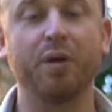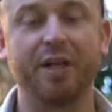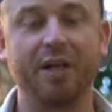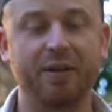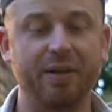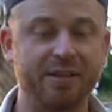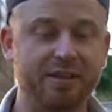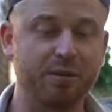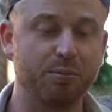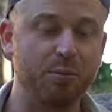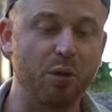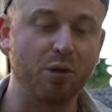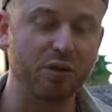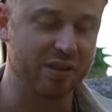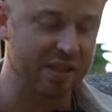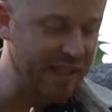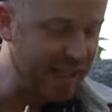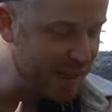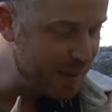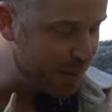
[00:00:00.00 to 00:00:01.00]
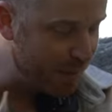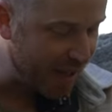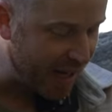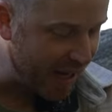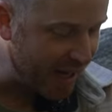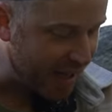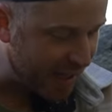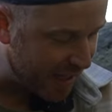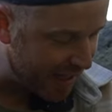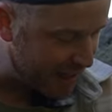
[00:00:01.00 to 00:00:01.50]
here is the most laid
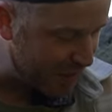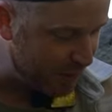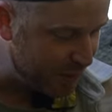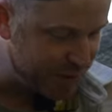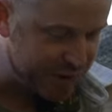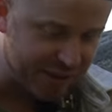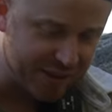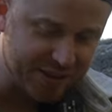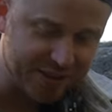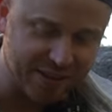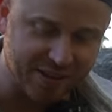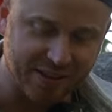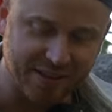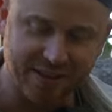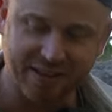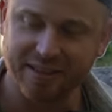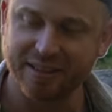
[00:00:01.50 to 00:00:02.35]
back. I know, Ginger.